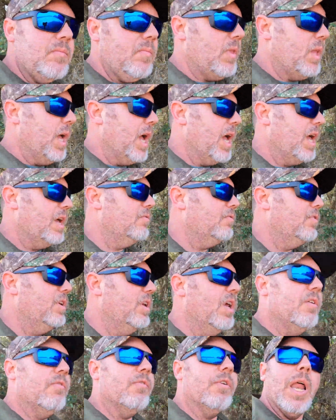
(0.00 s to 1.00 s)
I have
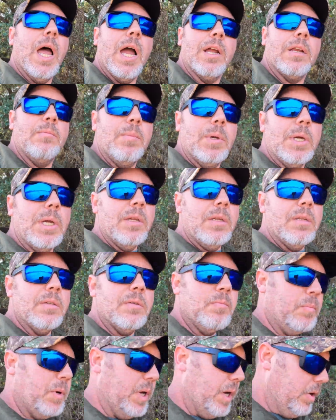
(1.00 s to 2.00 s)
never liked beans,
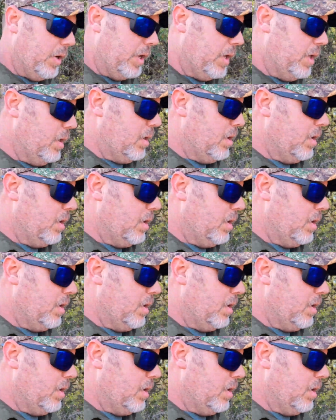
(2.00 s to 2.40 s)
period.